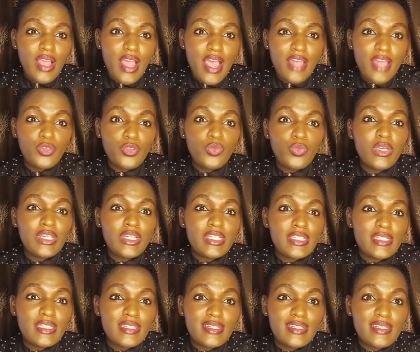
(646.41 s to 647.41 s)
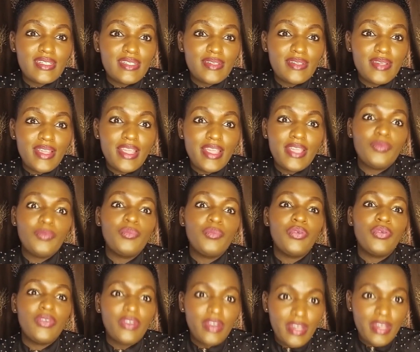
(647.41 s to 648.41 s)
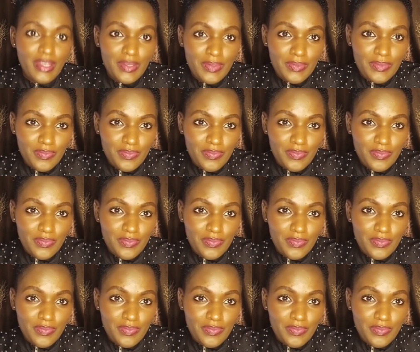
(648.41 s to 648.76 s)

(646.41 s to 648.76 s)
and wish and pray